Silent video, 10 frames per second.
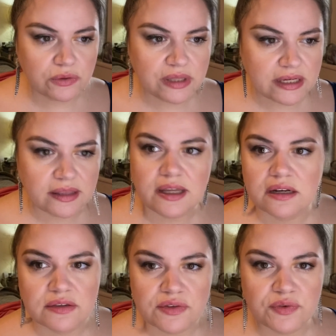that at the end
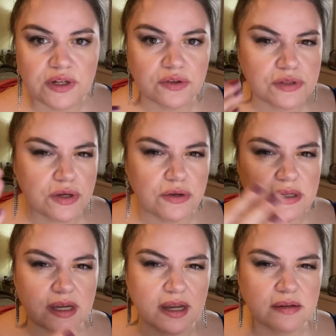of this video so you
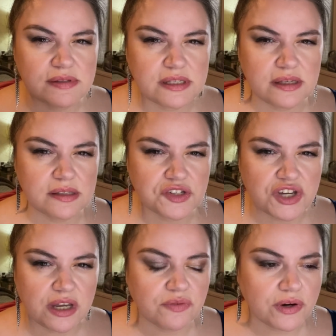can kind of see the
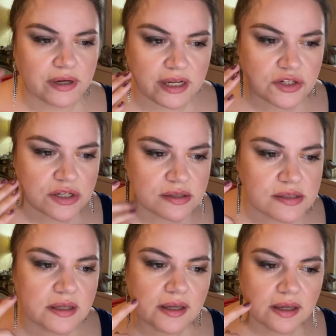shade variations.